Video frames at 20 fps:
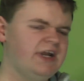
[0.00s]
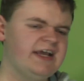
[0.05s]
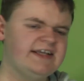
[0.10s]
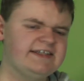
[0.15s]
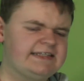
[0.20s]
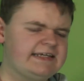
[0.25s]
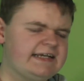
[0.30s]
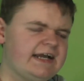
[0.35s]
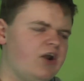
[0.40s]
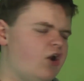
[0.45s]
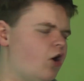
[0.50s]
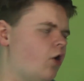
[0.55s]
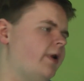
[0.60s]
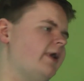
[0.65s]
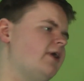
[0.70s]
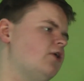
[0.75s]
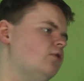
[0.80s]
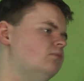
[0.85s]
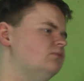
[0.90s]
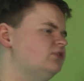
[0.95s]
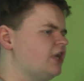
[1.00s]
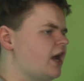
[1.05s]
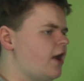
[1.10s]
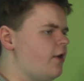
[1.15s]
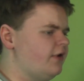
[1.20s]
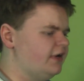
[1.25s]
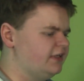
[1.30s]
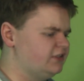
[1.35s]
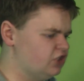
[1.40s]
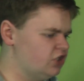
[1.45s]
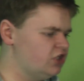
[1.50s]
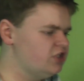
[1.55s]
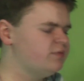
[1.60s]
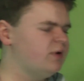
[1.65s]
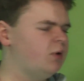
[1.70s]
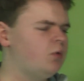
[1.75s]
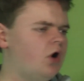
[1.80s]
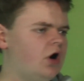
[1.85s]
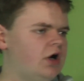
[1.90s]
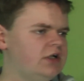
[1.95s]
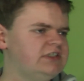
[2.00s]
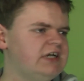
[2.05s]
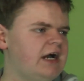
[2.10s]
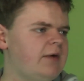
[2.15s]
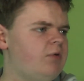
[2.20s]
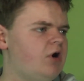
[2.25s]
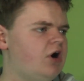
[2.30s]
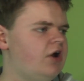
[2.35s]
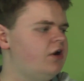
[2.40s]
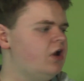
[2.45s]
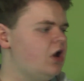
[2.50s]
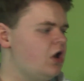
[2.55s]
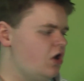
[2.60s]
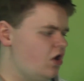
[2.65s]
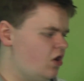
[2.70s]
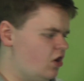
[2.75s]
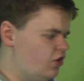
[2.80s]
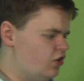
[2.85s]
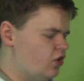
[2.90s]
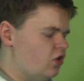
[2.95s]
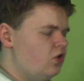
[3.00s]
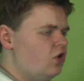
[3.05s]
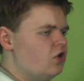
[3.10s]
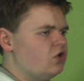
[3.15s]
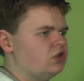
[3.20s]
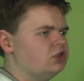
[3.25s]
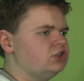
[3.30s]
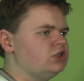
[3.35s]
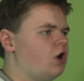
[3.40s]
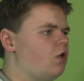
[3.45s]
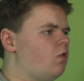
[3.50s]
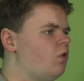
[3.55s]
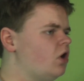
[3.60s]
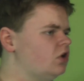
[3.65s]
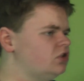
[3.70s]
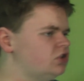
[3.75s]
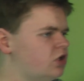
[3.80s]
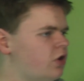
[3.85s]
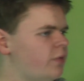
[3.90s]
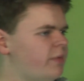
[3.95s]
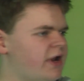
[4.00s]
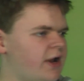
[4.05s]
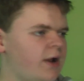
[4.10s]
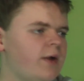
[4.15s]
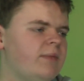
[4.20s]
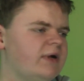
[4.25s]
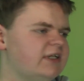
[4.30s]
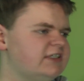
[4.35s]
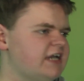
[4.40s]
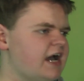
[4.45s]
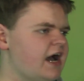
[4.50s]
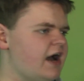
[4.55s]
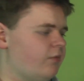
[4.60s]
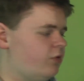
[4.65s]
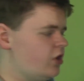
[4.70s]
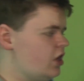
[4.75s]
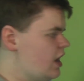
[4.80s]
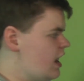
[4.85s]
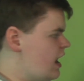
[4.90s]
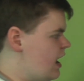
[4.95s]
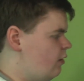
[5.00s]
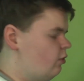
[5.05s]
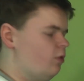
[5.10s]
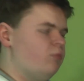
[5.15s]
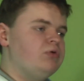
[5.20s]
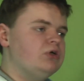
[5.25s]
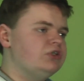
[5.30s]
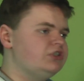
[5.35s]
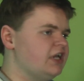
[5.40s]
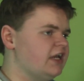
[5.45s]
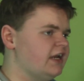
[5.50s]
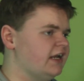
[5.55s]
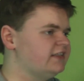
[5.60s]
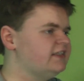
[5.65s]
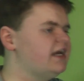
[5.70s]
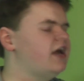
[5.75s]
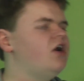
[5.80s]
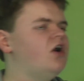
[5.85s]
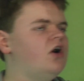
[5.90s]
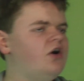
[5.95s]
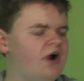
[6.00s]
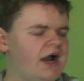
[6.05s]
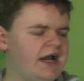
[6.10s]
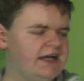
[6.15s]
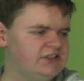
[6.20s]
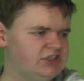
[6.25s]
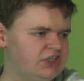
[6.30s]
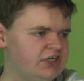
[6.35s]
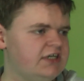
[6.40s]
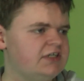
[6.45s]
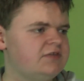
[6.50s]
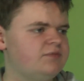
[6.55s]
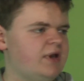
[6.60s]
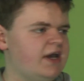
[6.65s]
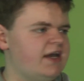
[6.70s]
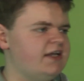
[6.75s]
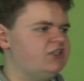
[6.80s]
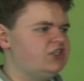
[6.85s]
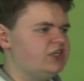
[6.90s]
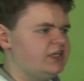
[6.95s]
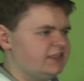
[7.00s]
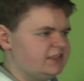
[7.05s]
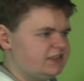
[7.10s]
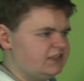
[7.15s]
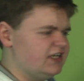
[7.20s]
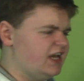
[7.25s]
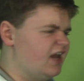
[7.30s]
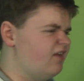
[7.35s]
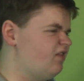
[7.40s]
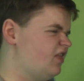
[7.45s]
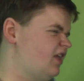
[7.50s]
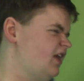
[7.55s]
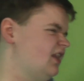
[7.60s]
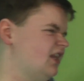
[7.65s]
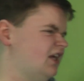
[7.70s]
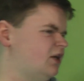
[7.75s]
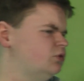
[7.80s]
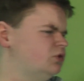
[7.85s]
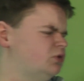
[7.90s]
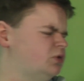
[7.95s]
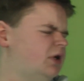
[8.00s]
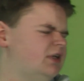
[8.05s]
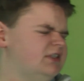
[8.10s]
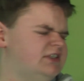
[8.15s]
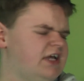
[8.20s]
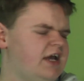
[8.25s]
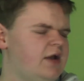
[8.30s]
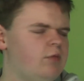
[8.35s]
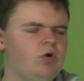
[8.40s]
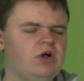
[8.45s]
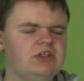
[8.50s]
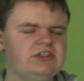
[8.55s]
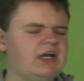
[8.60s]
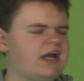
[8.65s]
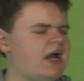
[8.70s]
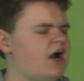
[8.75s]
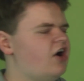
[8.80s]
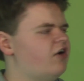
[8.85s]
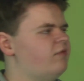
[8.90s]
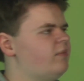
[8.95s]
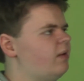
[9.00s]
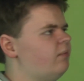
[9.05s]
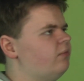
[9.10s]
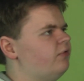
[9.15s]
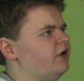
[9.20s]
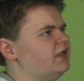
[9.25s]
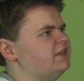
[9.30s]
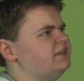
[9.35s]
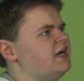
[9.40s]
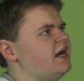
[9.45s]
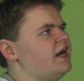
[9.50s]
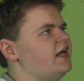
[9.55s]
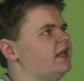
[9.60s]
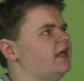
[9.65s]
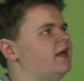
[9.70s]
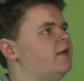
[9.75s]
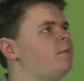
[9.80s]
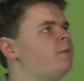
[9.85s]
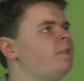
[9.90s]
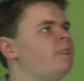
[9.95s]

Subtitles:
next thing I know he comes out and he turns my water tap on and oh look, there's hot water coming out of my tap. I was buzzing, I said alright, cheers mate, cheers Steve, I think that was what his name was, I can't remember entirely.